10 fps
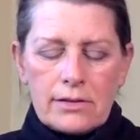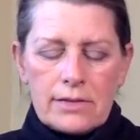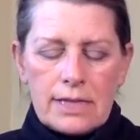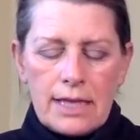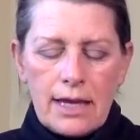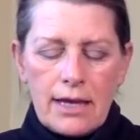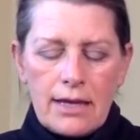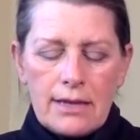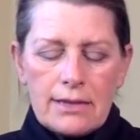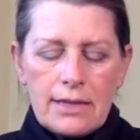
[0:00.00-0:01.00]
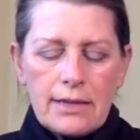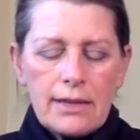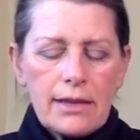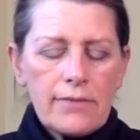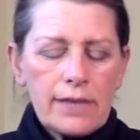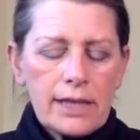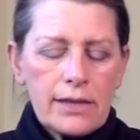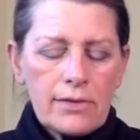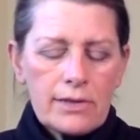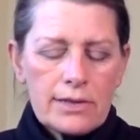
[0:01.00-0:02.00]
to gaze at the lovely
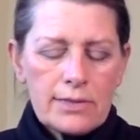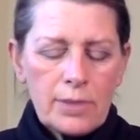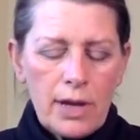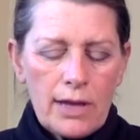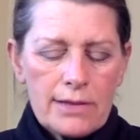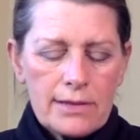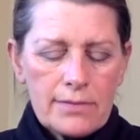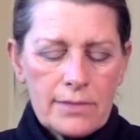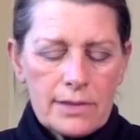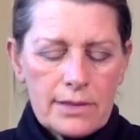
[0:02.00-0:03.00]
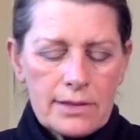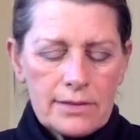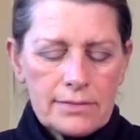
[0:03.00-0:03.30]
lotus blossoms.